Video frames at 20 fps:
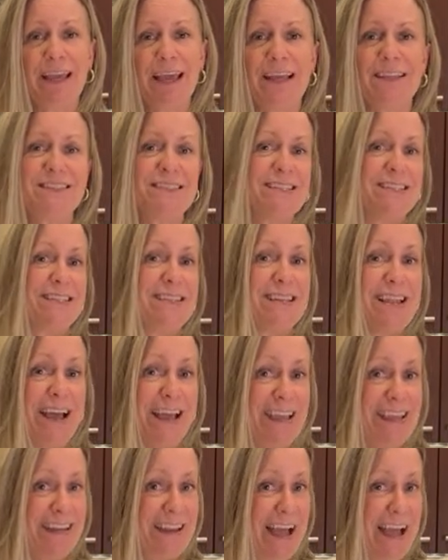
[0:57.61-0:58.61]
And
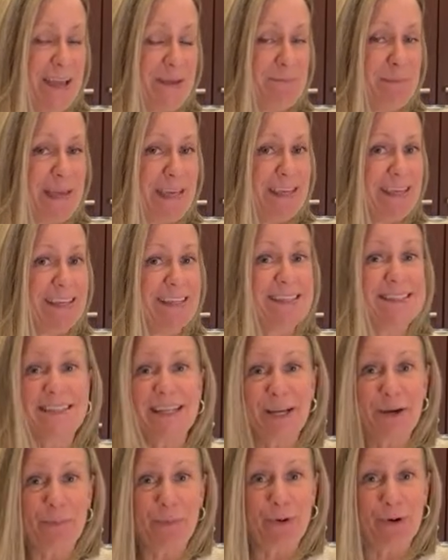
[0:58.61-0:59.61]
tonight I'm making
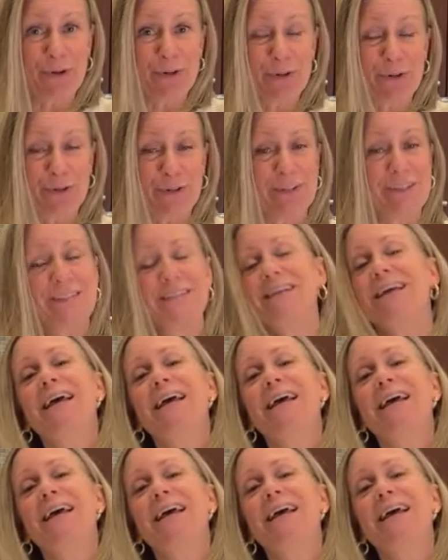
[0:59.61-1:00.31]
Singapore noodles.